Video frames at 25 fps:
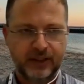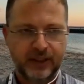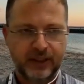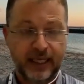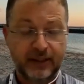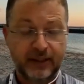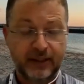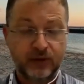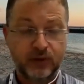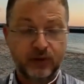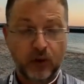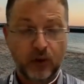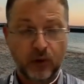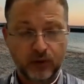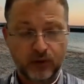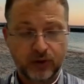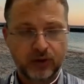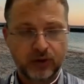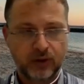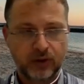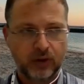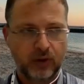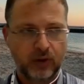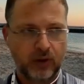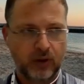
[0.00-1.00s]
And
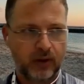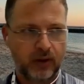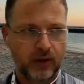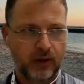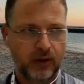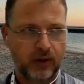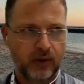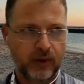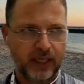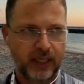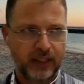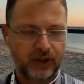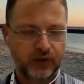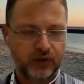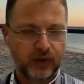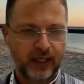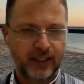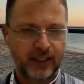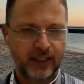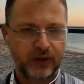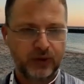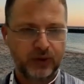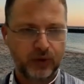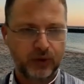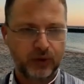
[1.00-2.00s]
also we are
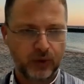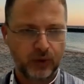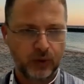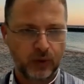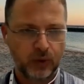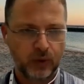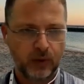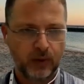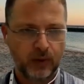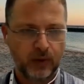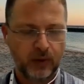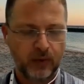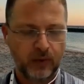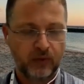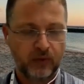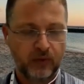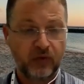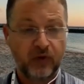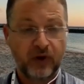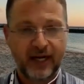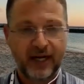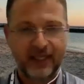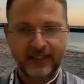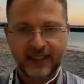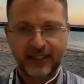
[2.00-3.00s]
trying to
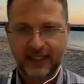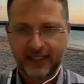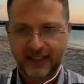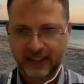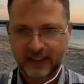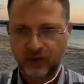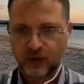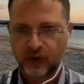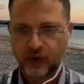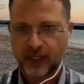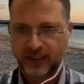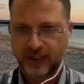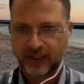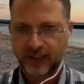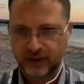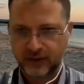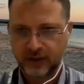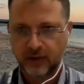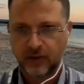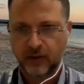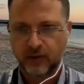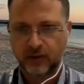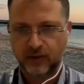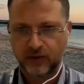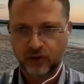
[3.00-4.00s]
write another grant.
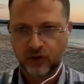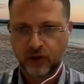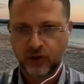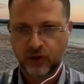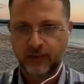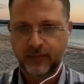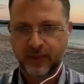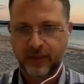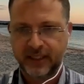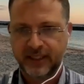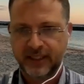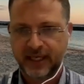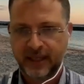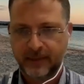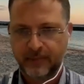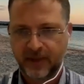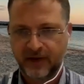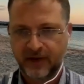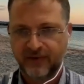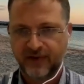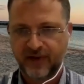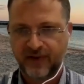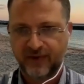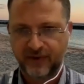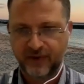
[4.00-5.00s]
It's going to be the
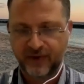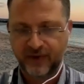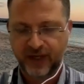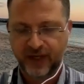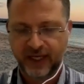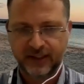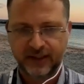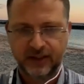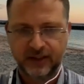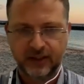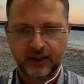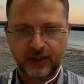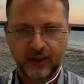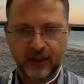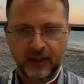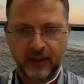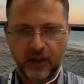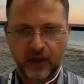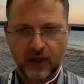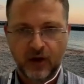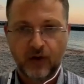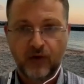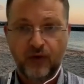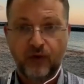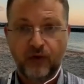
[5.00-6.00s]
MRFF grant
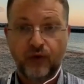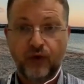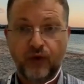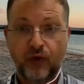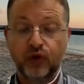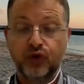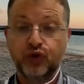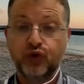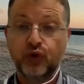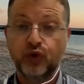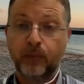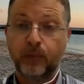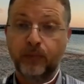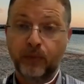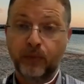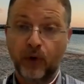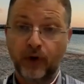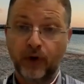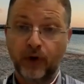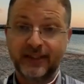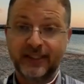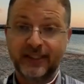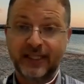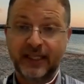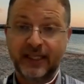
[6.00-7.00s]
for
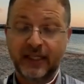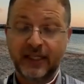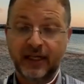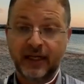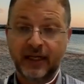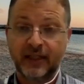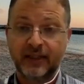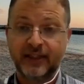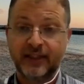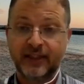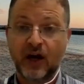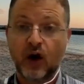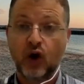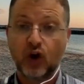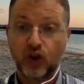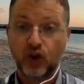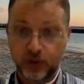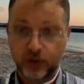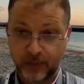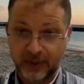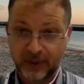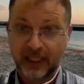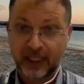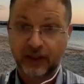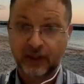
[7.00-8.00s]
supporting the
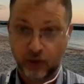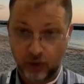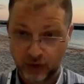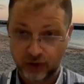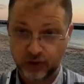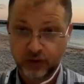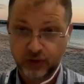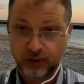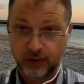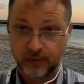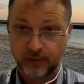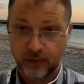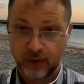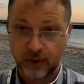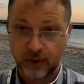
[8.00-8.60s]
hospital cost.